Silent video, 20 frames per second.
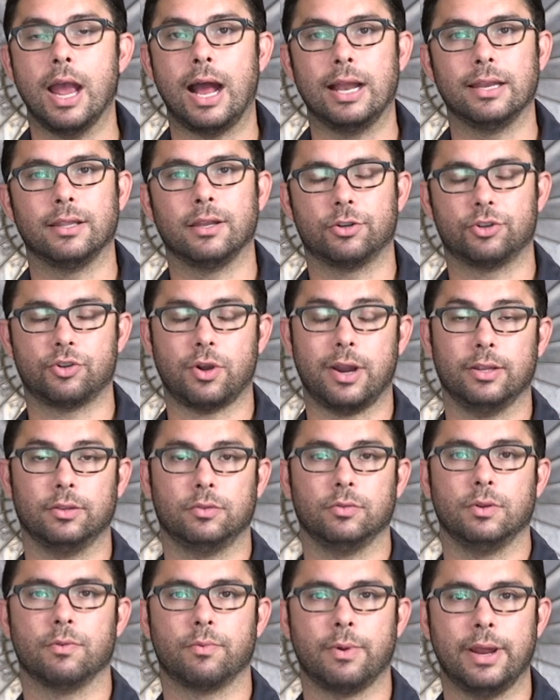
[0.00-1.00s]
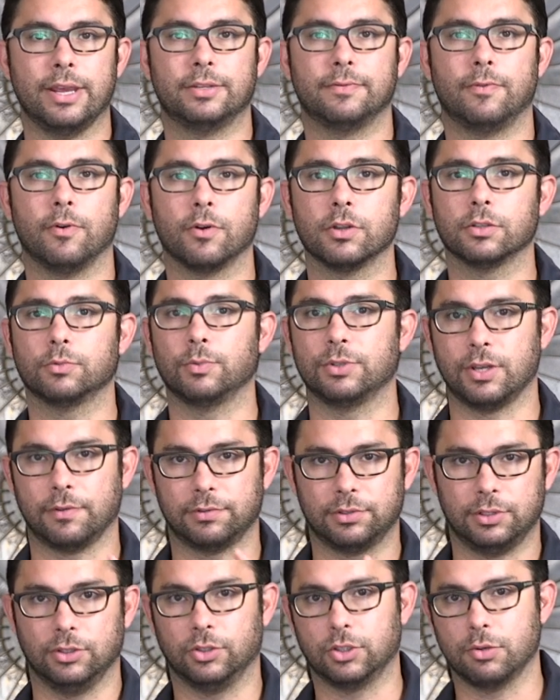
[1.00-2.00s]
and they're trying to erase photos, which
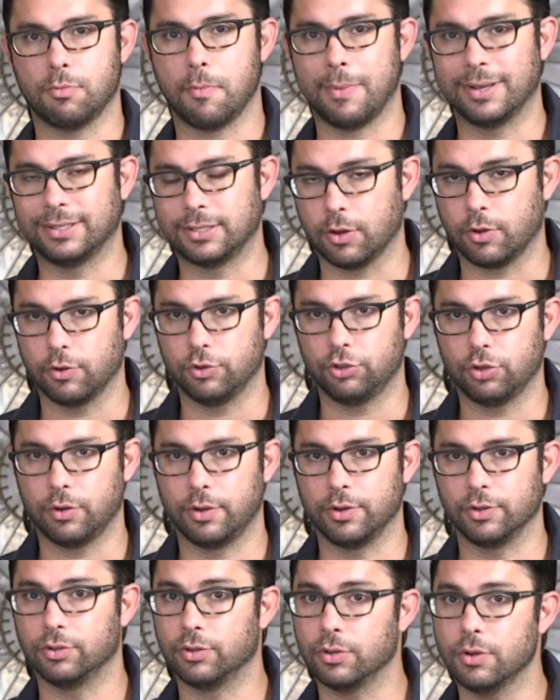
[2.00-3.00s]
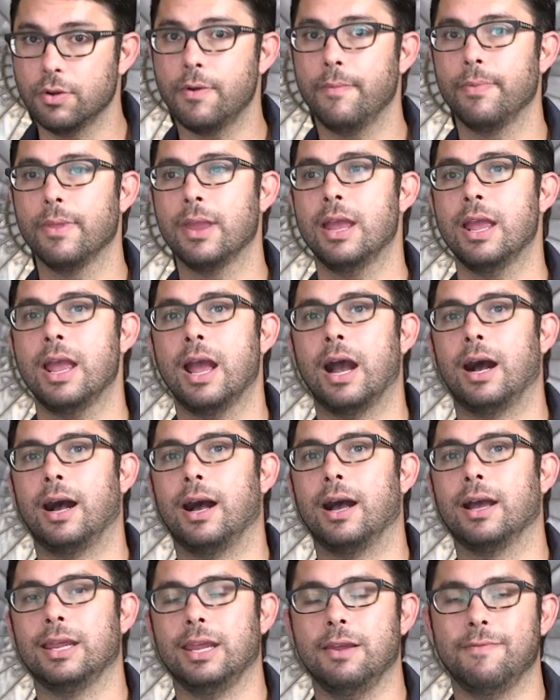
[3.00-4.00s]
I've seen some of my second shooters do.
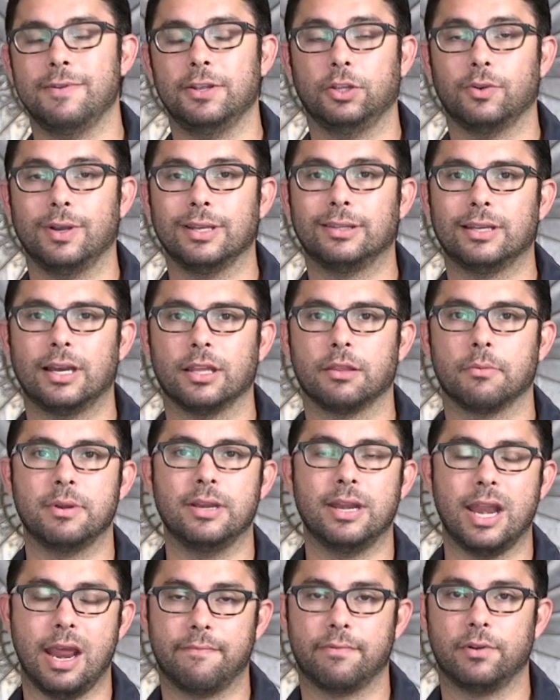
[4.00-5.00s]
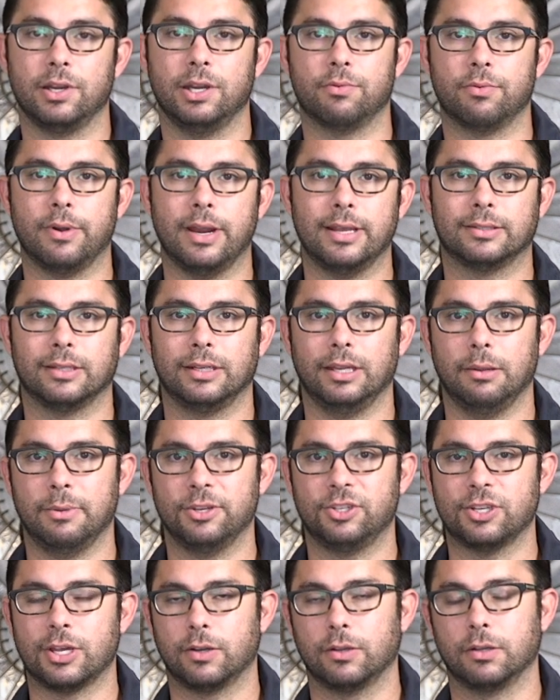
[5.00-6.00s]
Even though I tell them never erase an
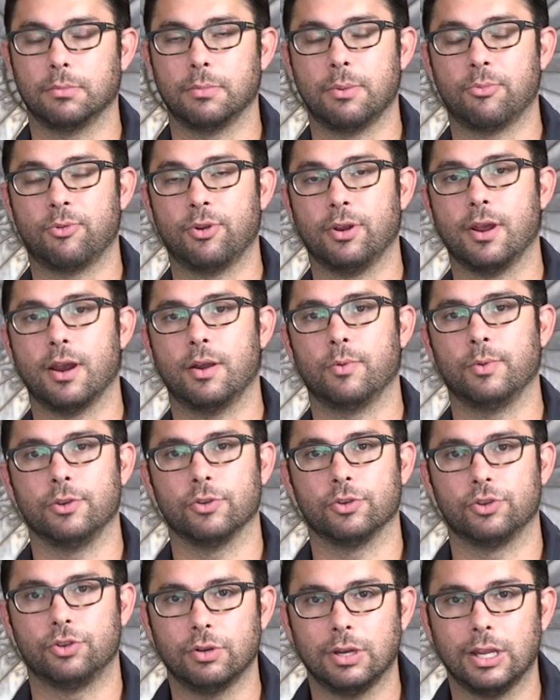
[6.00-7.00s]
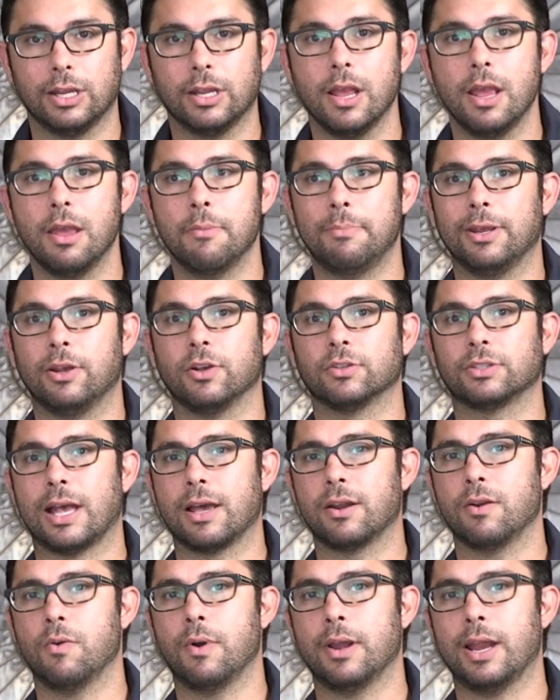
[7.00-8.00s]
image out of the memory card when you're shooting, because
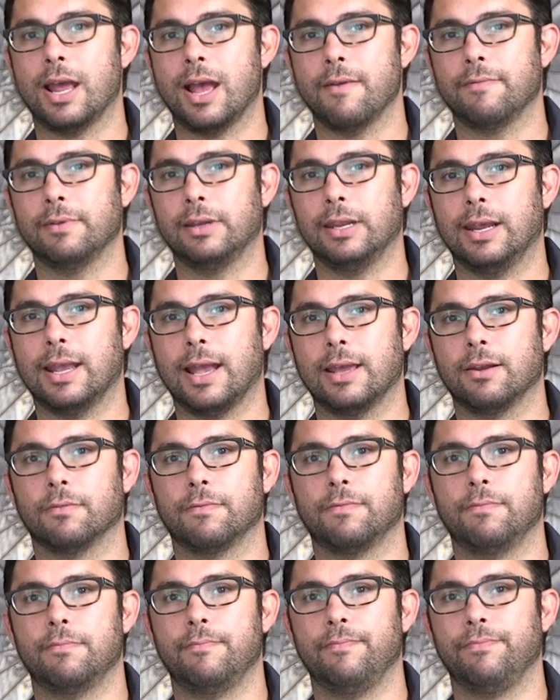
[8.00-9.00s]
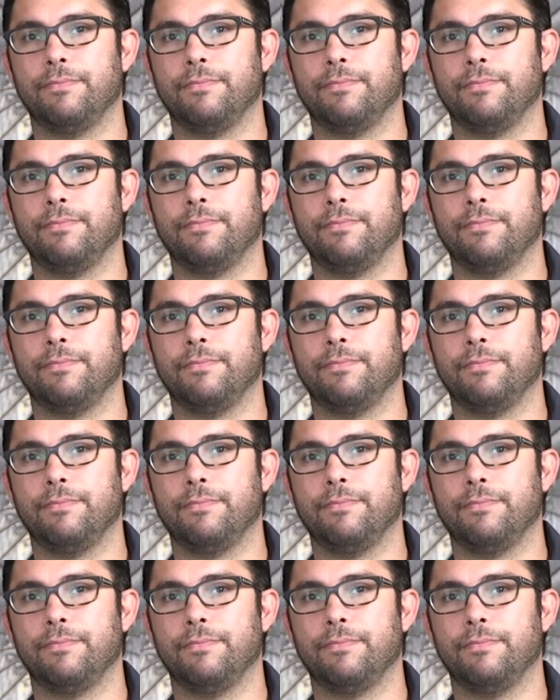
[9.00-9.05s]
I don't want to have any kind of